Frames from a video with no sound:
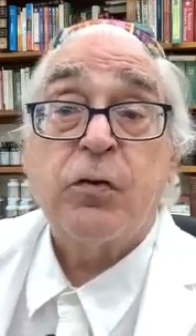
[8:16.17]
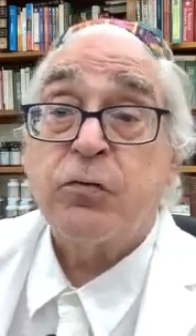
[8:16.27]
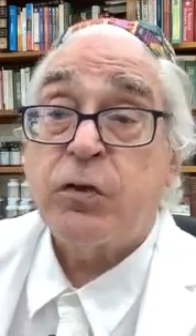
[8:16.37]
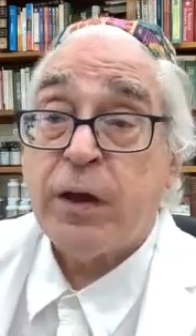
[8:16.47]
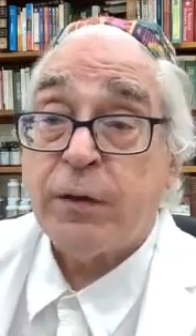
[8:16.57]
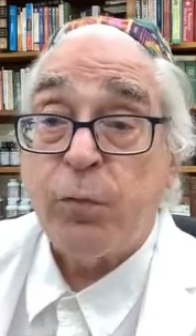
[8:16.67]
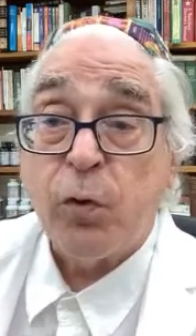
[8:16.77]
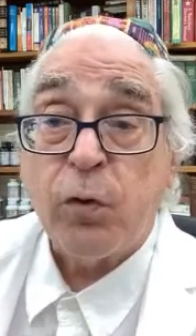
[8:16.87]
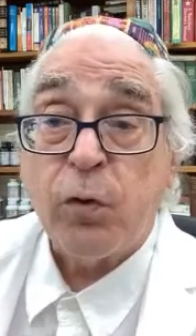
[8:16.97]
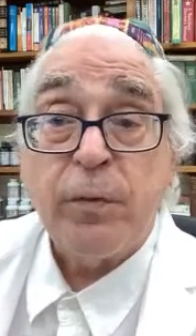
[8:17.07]
take
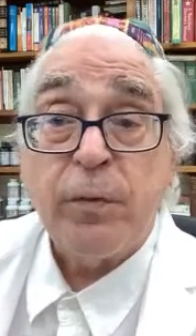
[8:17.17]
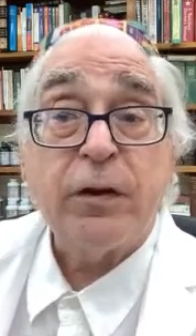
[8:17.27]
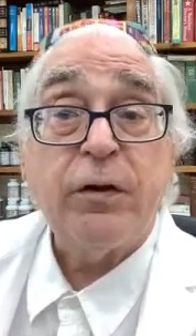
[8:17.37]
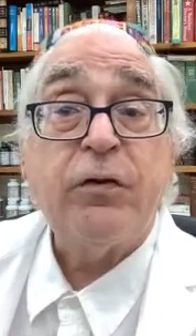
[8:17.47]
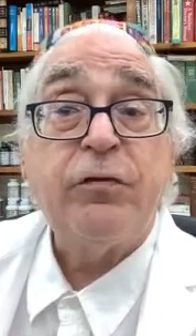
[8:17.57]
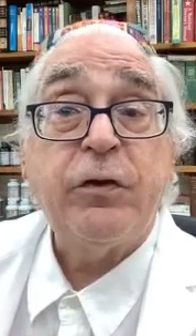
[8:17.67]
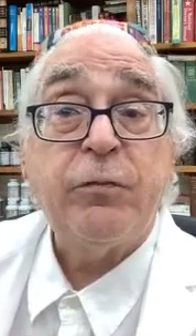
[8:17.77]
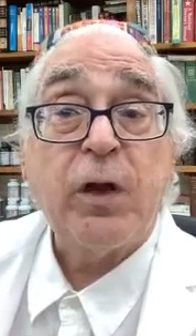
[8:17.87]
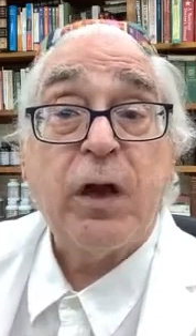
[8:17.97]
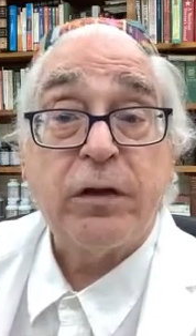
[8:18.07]
more magnesium,
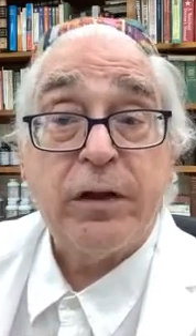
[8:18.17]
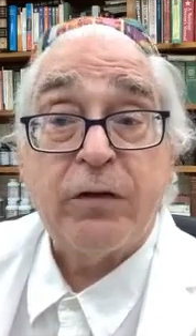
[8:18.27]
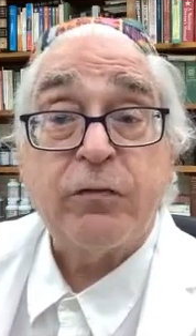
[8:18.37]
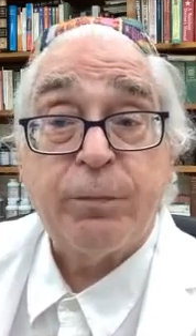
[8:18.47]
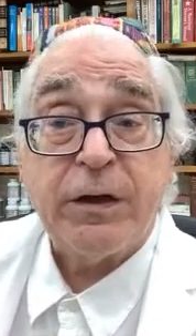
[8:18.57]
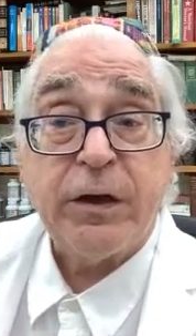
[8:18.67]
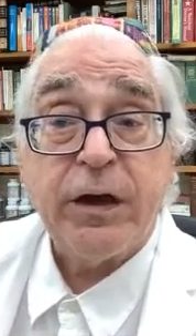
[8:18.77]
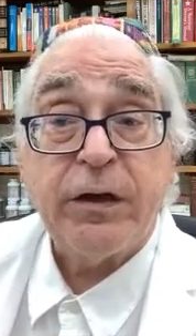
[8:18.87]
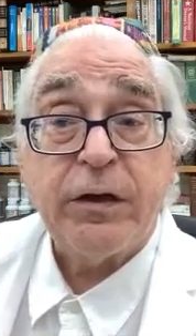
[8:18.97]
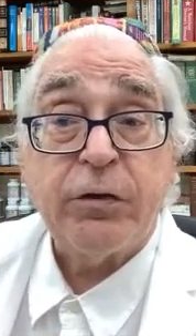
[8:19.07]
not less, but take
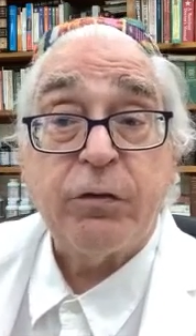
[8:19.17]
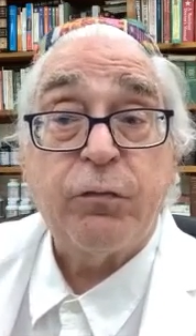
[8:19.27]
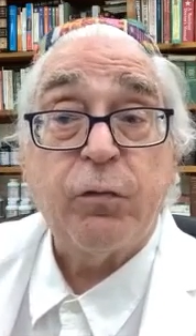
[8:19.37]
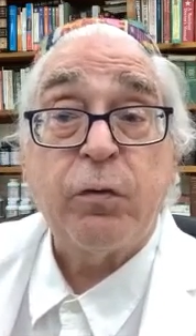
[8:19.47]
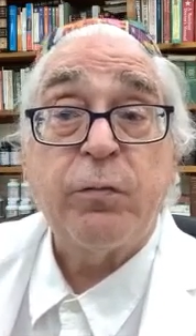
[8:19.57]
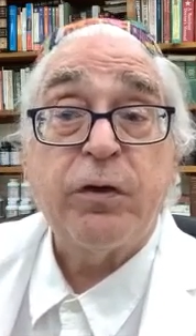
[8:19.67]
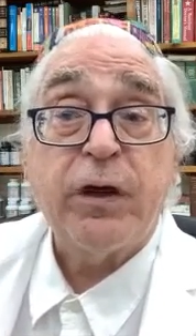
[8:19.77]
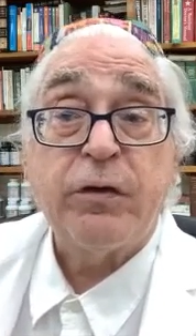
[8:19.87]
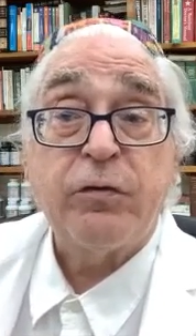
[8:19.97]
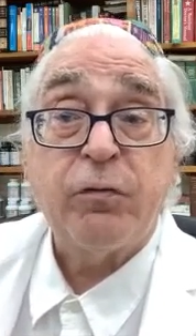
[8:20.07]
it in the form that
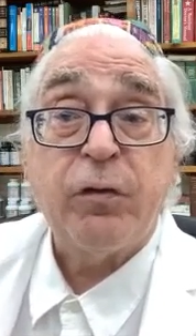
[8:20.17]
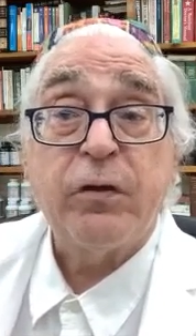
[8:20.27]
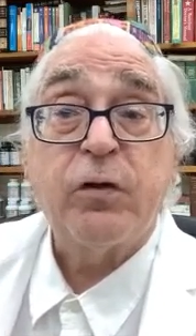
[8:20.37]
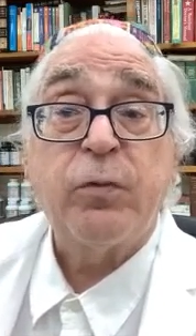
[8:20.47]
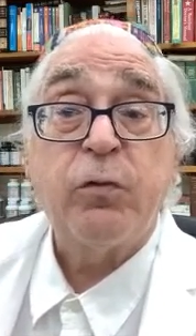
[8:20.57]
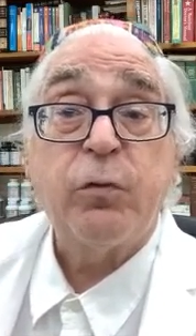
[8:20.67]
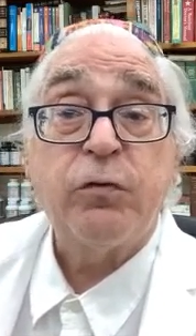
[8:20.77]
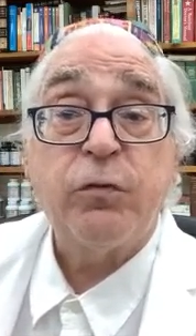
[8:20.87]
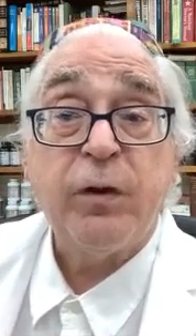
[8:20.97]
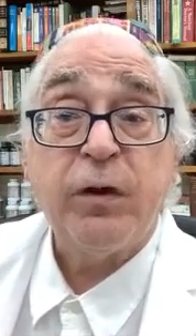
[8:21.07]
is available, which
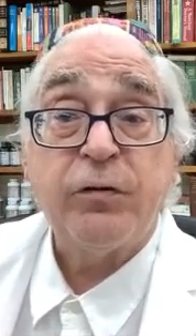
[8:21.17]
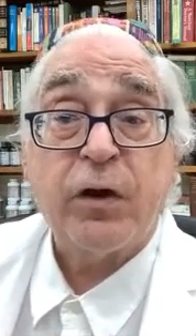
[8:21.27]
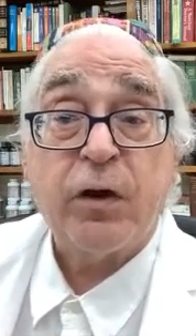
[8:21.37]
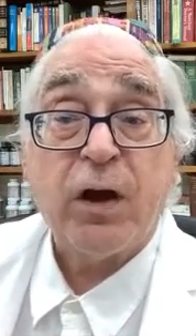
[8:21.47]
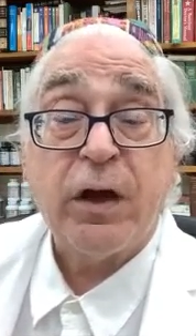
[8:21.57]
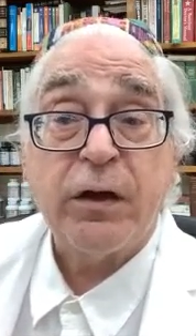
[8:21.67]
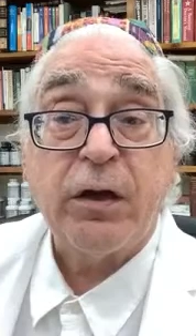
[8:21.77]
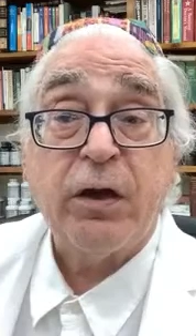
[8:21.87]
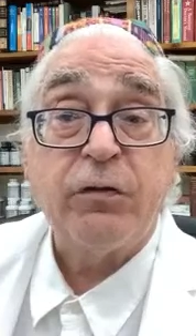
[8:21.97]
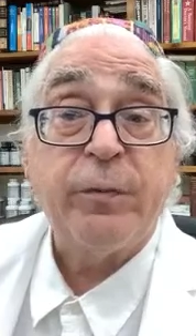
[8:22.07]
means our
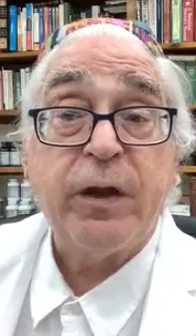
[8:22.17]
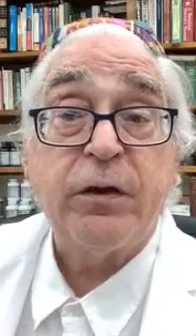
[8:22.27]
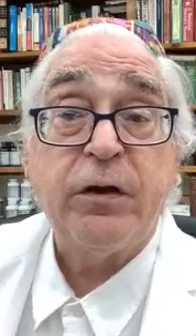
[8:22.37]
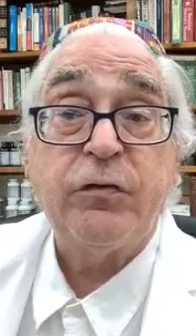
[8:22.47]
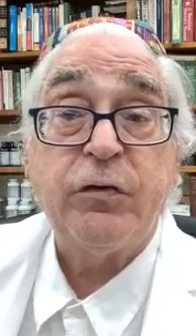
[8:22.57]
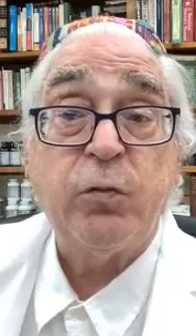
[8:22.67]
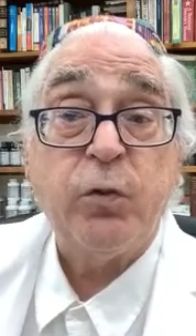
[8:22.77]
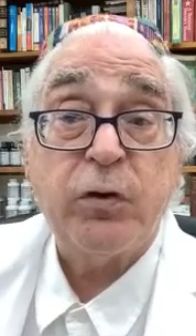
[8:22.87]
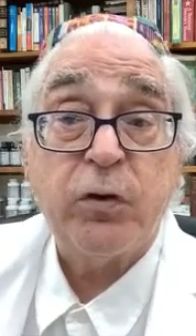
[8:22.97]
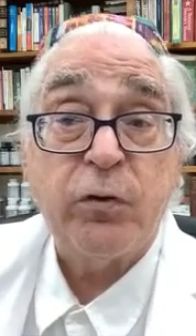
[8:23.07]
ionized magnesium
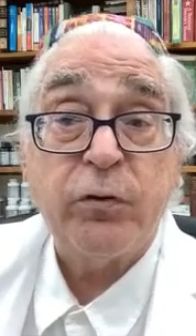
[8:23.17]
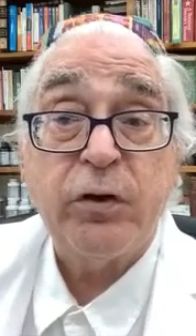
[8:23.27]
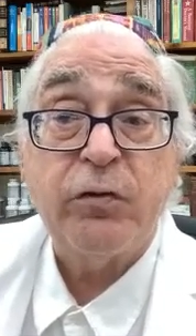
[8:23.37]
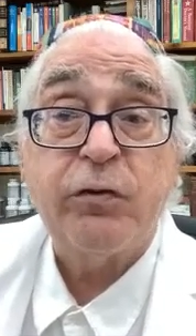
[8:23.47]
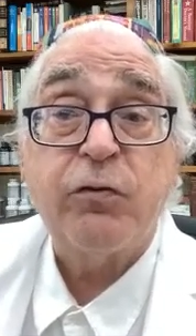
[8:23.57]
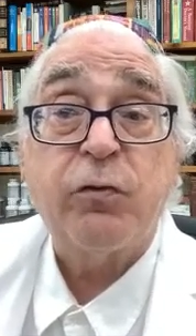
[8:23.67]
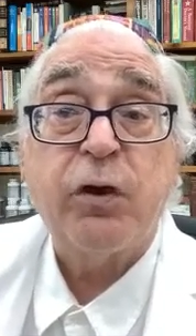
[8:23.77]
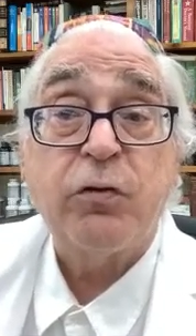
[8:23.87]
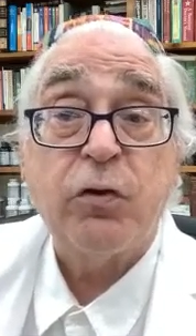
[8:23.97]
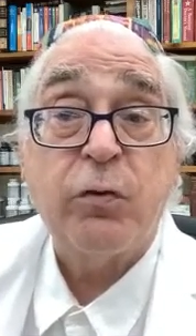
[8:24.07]
with choline
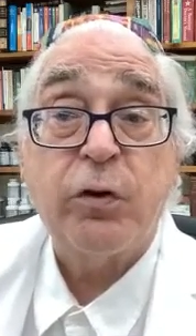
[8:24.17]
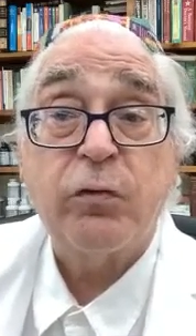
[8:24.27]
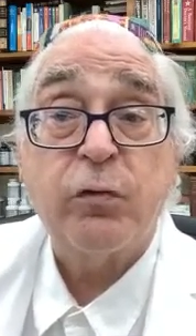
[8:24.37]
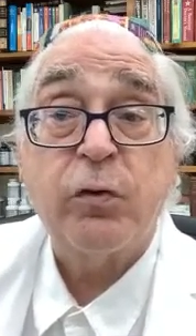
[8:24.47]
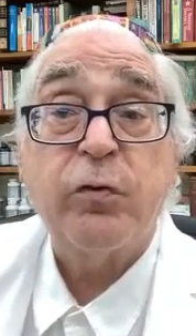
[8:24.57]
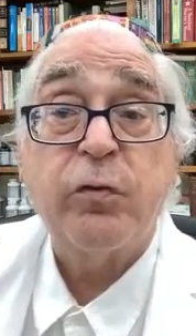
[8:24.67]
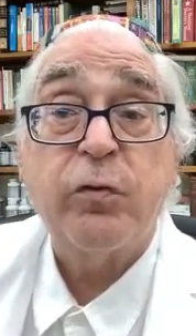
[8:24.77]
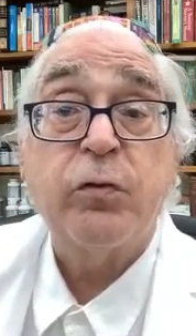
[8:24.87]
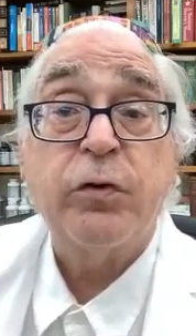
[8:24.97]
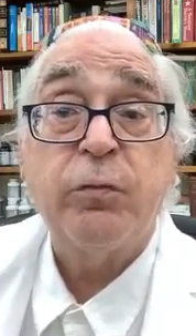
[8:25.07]
citrate, no other form of
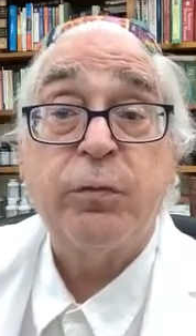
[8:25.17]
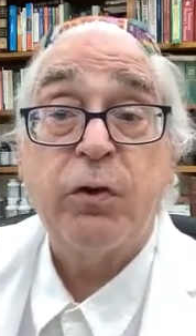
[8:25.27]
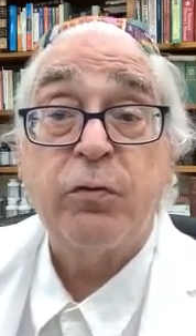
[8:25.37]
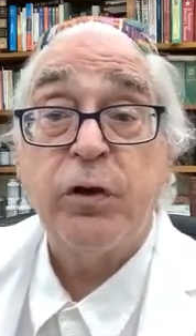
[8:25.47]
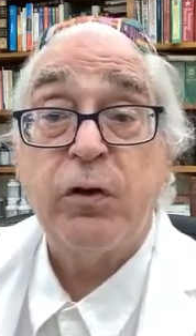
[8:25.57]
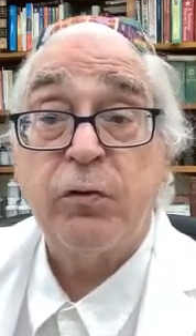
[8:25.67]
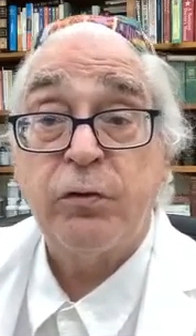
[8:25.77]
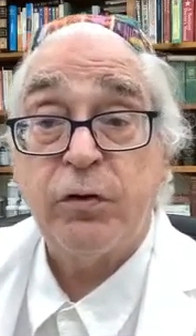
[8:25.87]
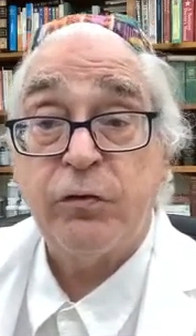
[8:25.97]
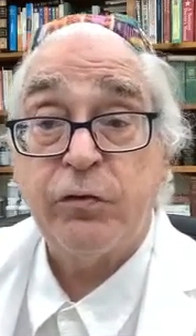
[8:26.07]
choline, but only
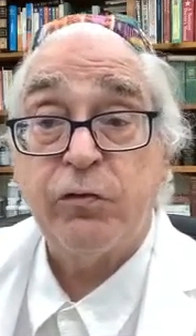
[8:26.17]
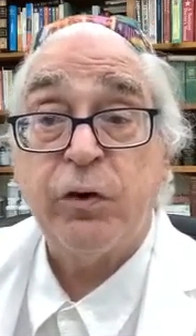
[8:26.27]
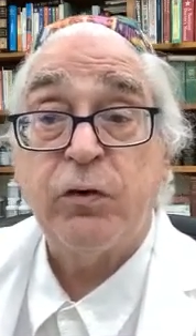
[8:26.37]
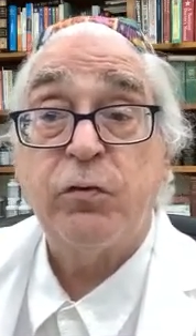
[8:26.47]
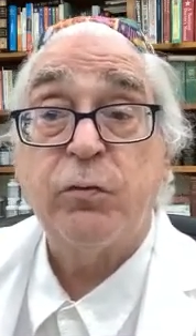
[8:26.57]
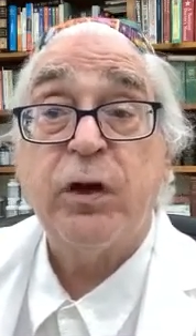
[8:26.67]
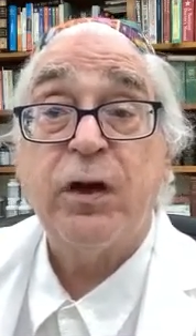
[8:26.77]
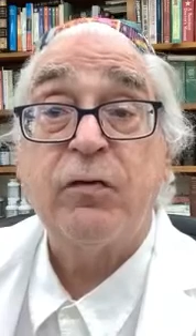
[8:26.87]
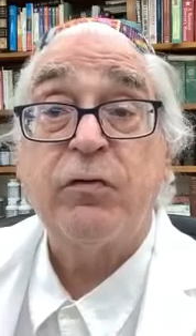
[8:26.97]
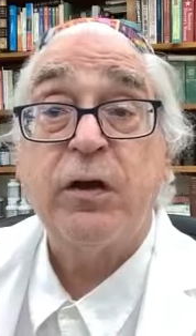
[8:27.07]
choline citrate, to
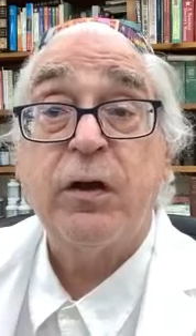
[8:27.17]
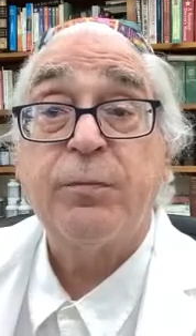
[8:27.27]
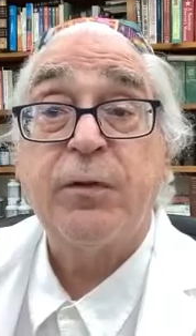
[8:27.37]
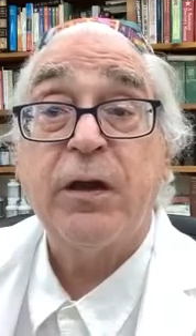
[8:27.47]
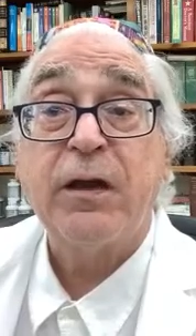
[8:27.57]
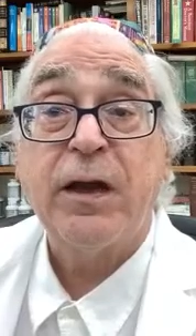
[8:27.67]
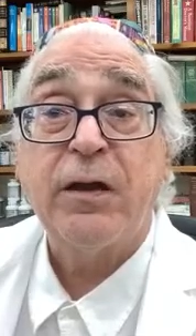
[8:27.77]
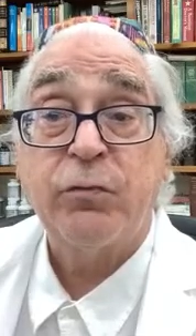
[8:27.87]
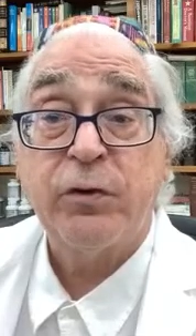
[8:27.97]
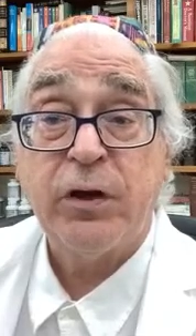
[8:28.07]
enhance the uptake
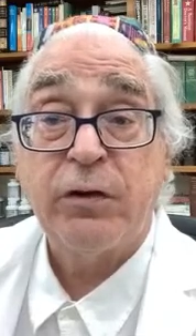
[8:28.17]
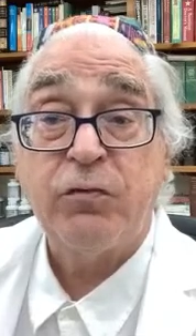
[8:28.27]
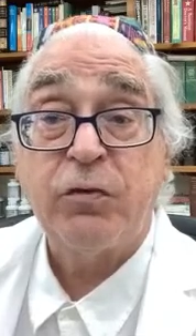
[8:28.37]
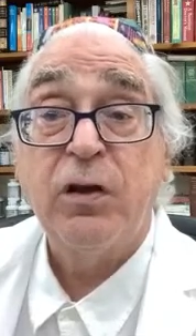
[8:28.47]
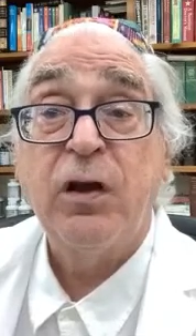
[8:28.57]
and retention